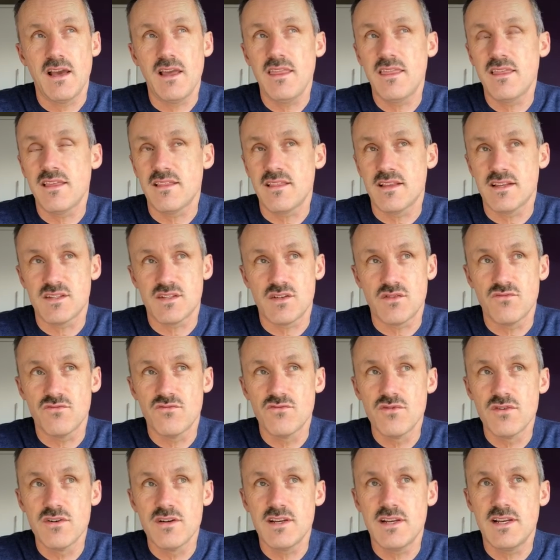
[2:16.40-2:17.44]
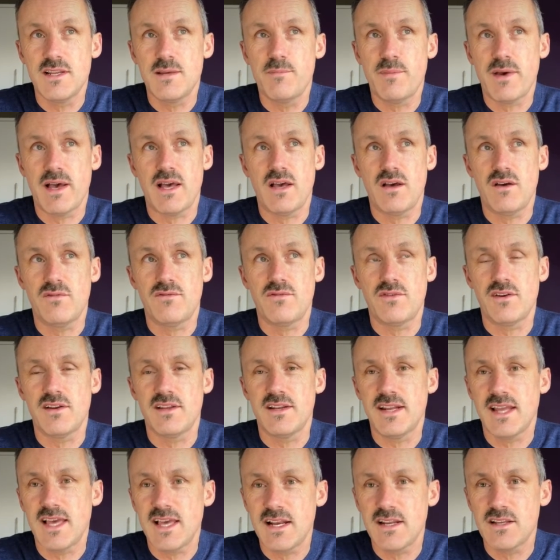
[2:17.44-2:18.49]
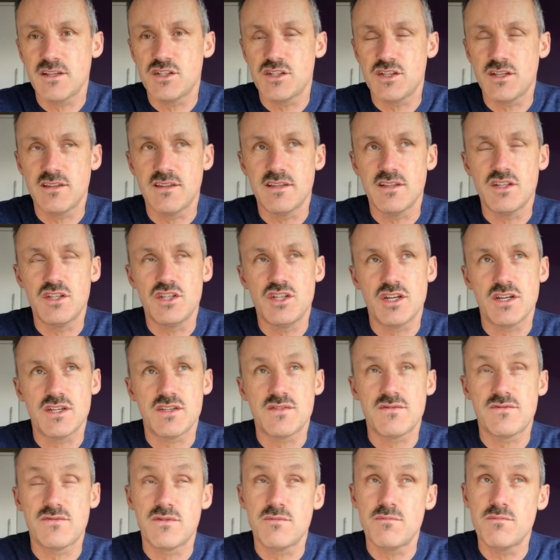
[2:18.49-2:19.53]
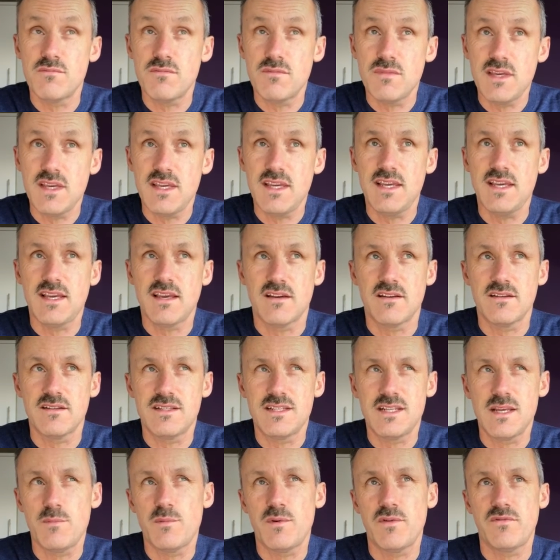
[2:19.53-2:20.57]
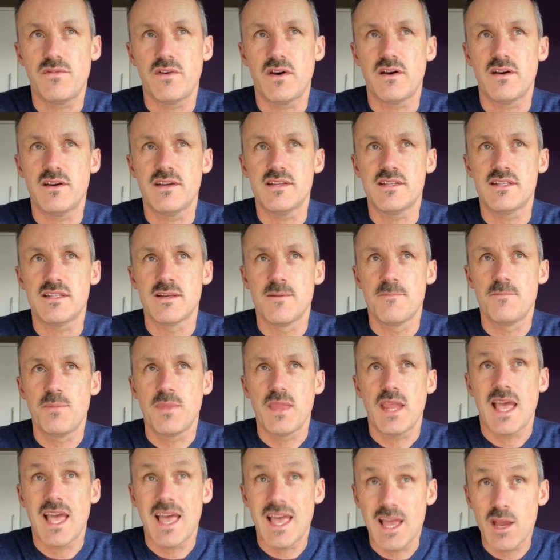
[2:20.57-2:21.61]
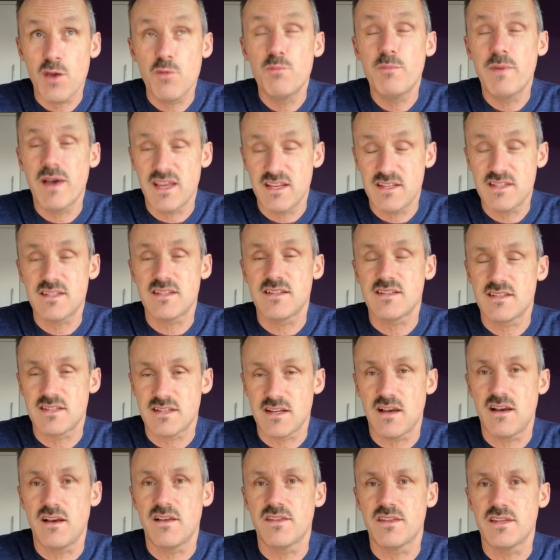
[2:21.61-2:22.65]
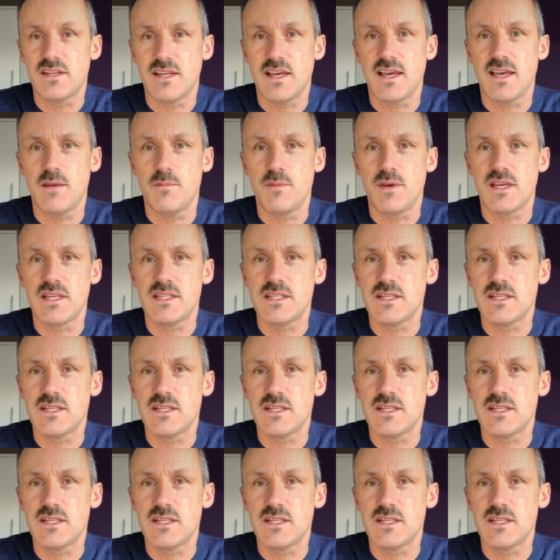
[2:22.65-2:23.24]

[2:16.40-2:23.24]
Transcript: think that's a really powerful analogy that just for me kind of typifies how best to start the day. Because